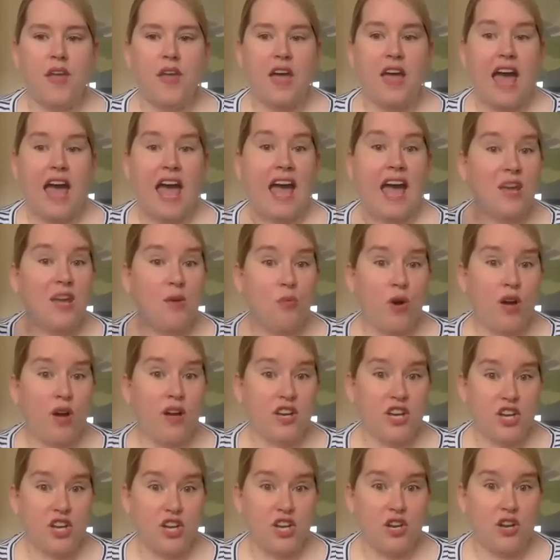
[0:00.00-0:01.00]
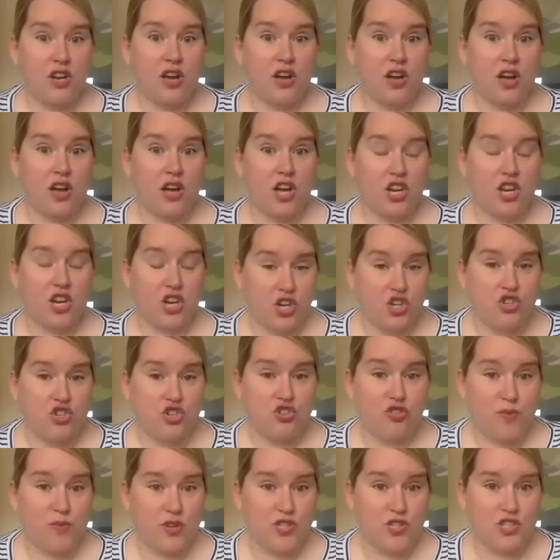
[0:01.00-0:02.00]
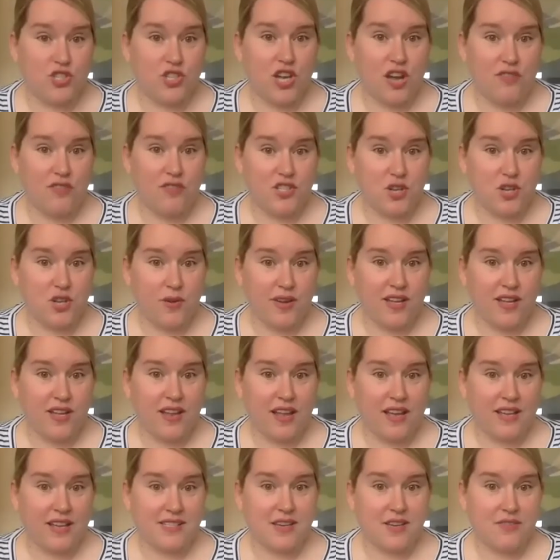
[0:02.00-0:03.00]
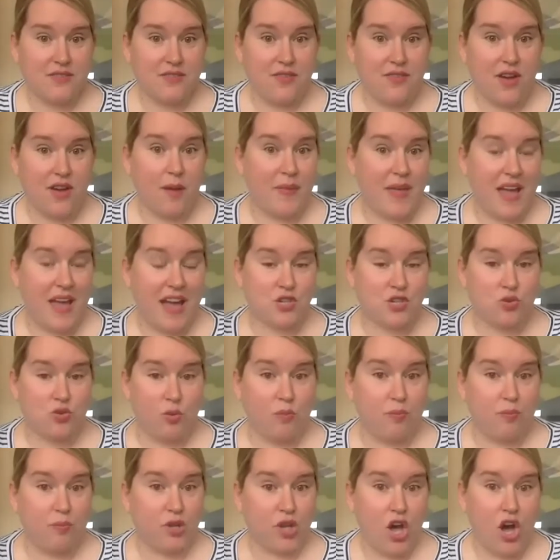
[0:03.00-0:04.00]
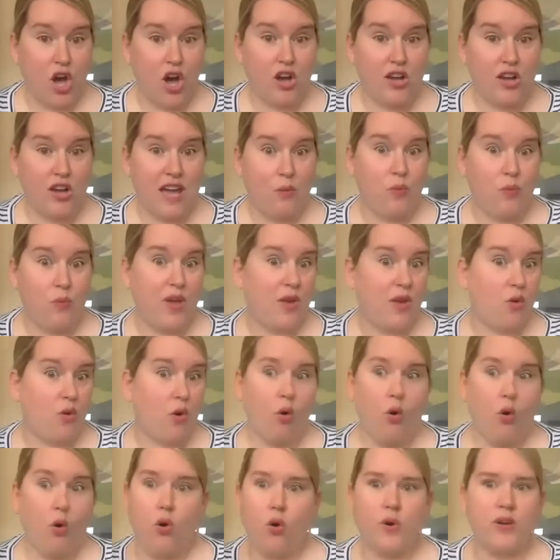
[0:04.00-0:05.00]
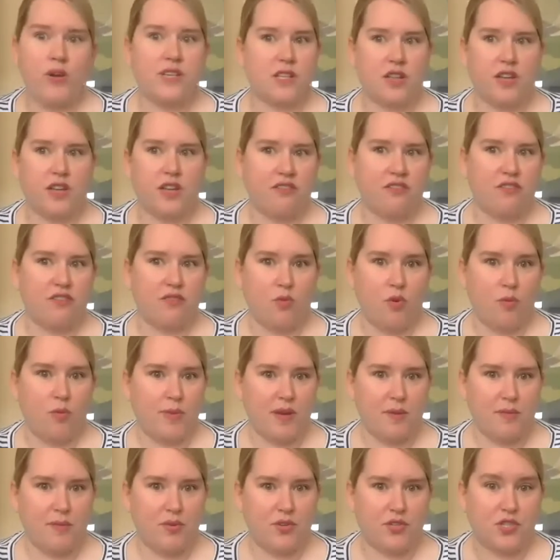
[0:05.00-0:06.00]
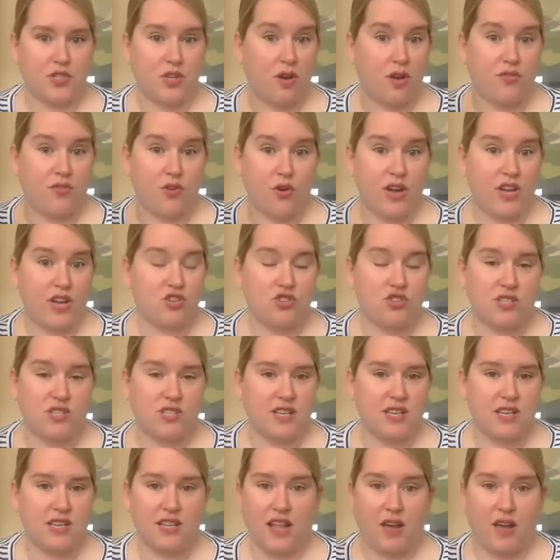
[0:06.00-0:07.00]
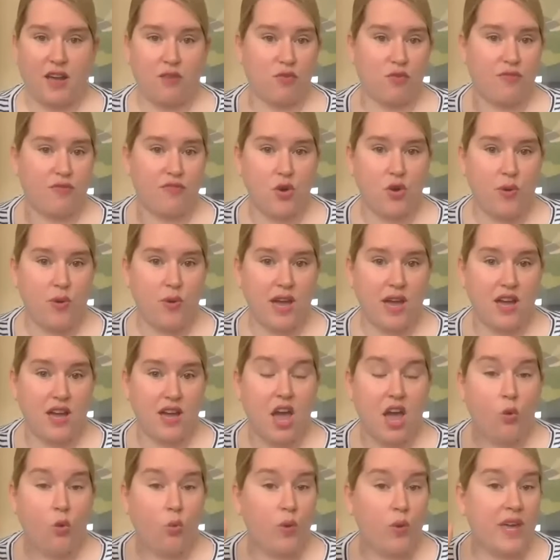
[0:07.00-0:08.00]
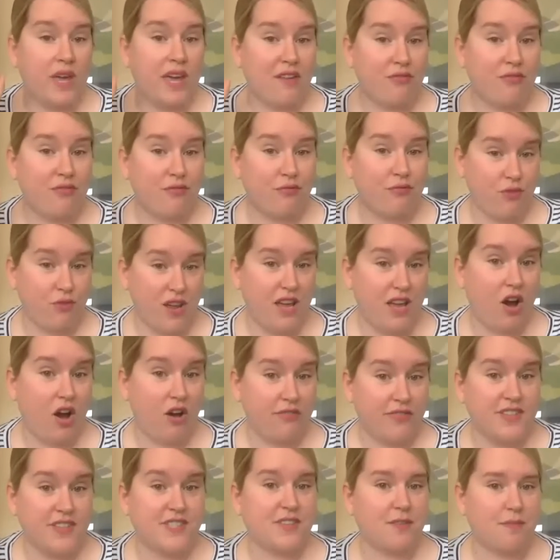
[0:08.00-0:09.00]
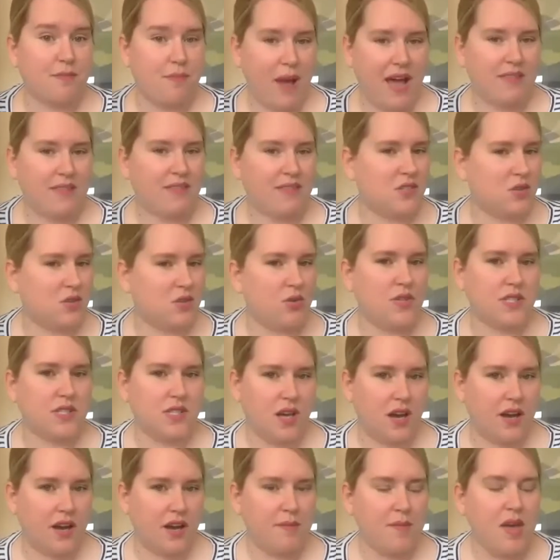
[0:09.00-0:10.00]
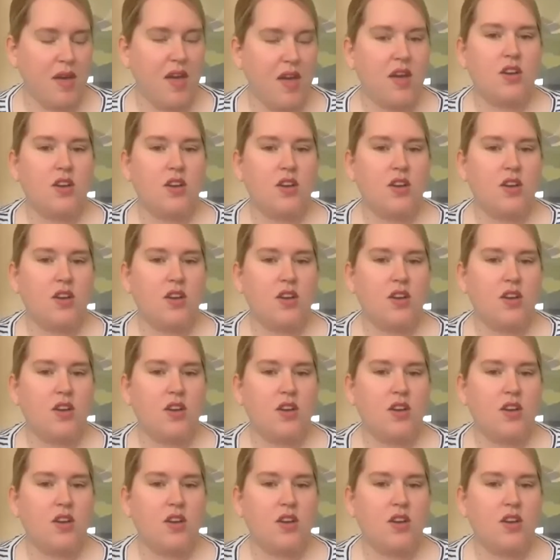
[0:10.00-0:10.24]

Anyone can contribute to the Curvy Sewing Collective, the actual blog, and we always are looking for more people. So if you're interested in like reviewing, we get free offers of patterns all the time.